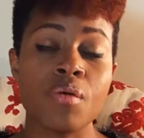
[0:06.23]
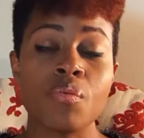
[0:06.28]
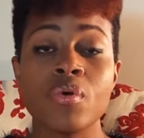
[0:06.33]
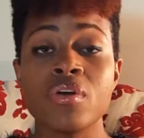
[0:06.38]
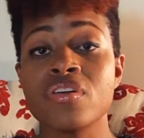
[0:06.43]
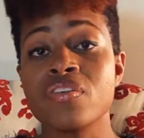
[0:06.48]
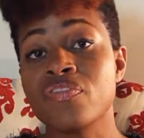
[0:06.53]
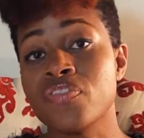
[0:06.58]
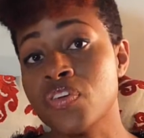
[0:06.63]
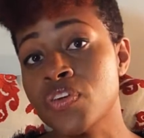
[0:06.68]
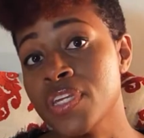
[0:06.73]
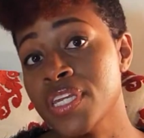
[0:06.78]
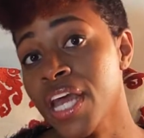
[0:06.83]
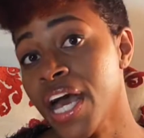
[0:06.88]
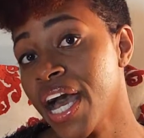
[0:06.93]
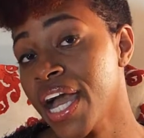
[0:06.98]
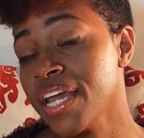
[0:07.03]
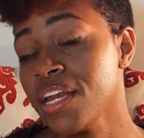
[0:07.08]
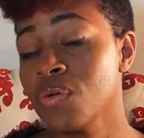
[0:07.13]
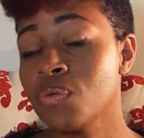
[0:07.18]
a wonderful
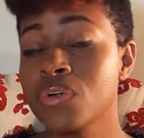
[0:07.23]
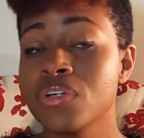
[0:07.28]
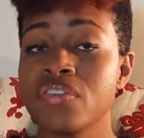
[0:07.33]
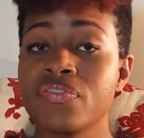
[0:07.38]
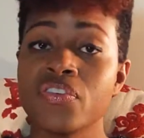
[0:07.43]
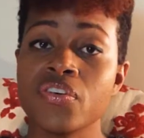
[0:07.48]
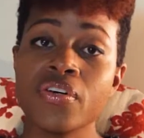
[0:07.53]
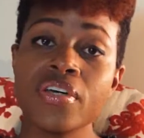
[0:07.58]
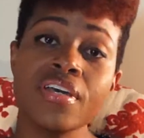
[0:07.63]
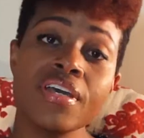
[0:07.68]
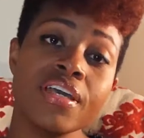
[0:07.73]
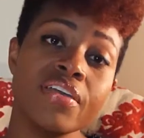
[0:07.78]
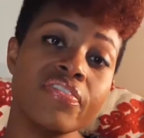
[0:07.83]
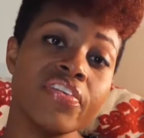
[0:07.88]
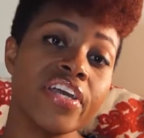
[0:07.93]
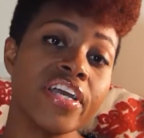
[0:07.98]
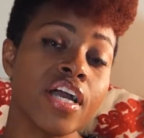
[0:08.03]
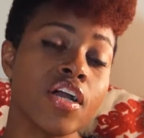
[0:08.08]
night, a wonderful evening,